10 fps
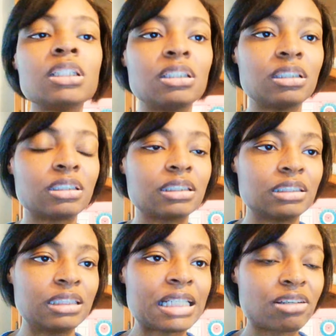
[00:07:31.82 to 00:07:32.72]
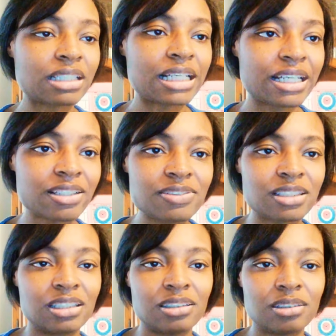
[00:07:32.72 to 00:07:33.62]
uh in our lives
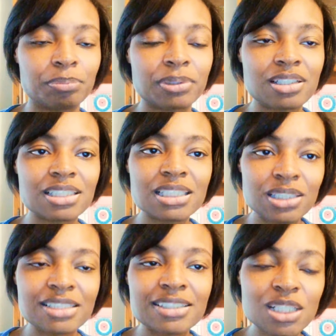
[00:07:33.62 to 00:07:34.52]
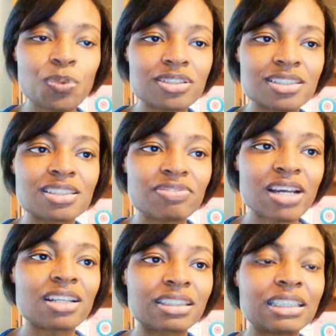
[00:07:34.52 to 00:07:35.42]
because he he still wants us to
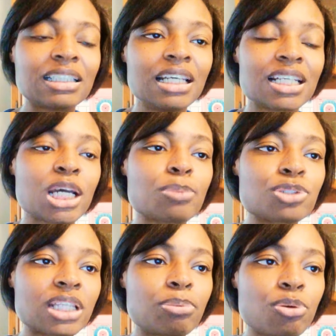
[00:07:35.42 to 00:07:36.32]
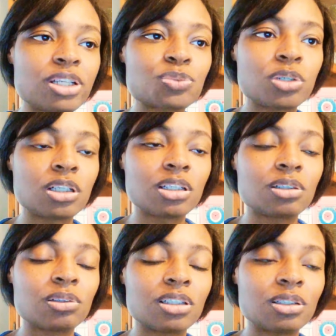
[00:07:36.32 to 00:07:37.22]
finally come to that point
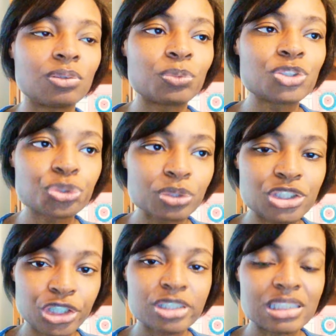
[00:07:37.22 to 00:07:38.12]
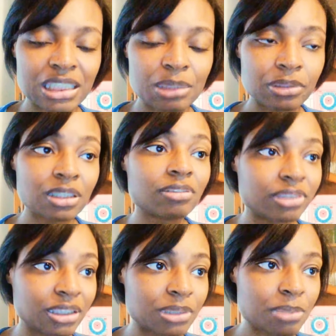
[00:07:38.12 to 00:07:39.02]
where we truly turn to him love
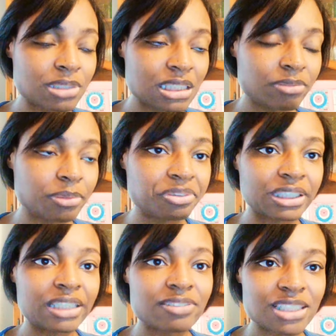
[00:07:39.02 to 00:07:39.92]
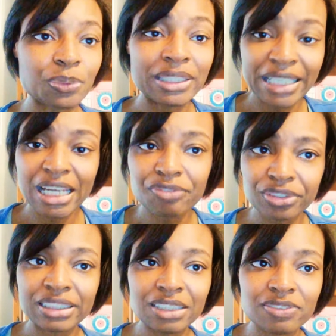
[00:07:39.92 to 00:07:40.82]
him come to him in forgiveness so he can
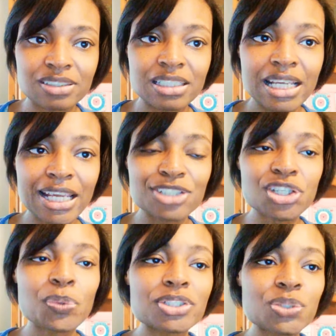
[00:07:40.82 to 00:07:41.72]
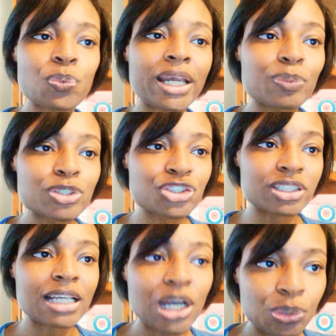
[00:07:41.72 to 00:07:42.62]
forgive us and show us the way we
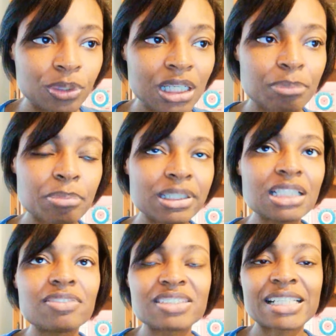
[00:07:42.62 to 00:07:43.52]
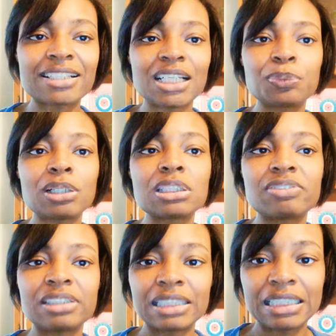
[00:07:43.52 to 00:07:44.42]
should go but many of us act like we don't
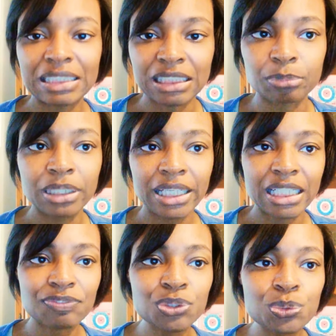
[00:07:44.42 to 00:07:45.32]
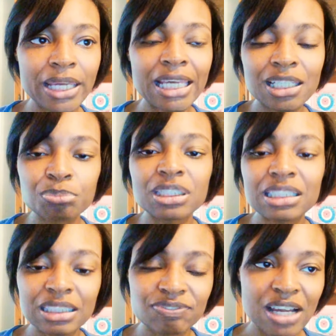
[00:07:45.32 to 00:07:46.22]
even need him and if you can't
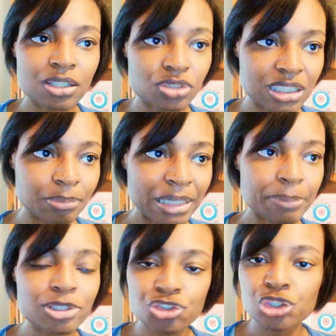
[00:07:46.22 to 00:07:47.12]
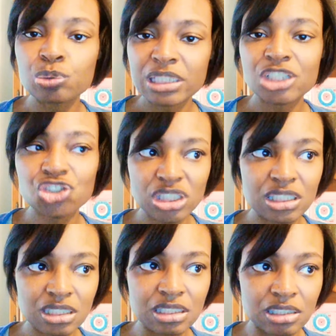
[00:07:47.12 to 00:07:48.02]
completely follow the commandments you need
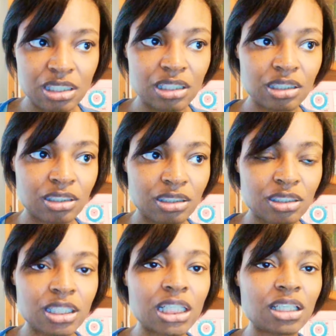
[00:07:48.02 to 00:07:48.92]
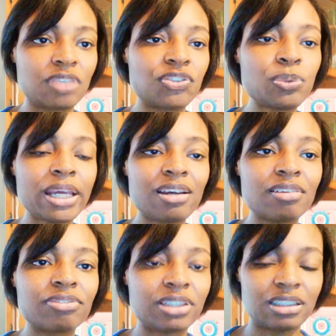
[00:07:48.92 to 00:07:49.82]
jesus if you have